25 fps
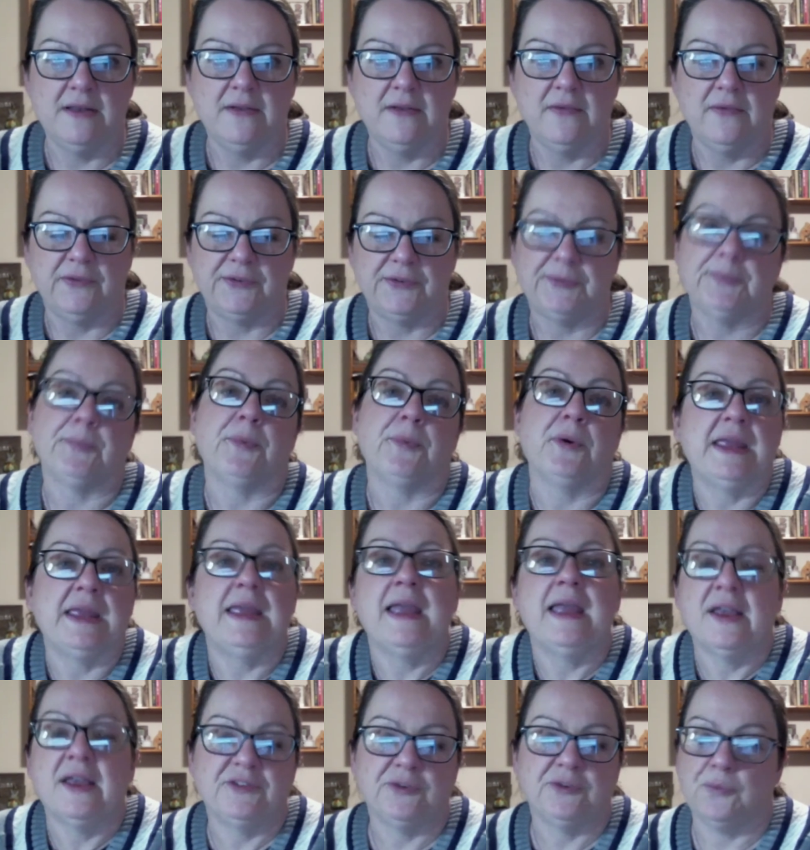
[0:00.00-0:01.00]
spring
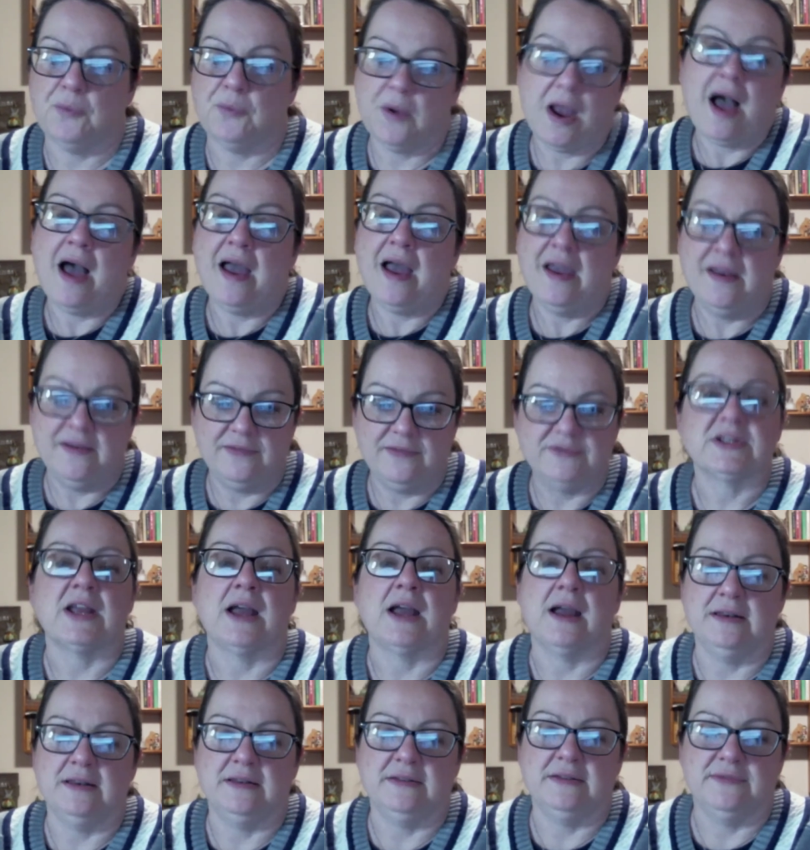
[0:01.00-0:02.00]
has arrived
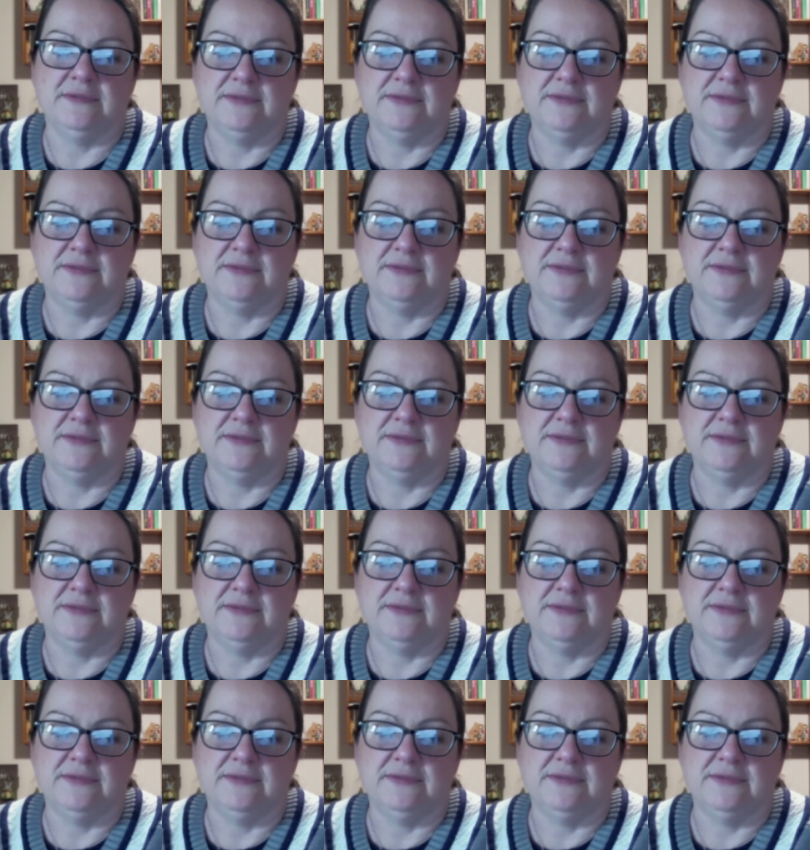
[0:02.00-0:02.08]
kind of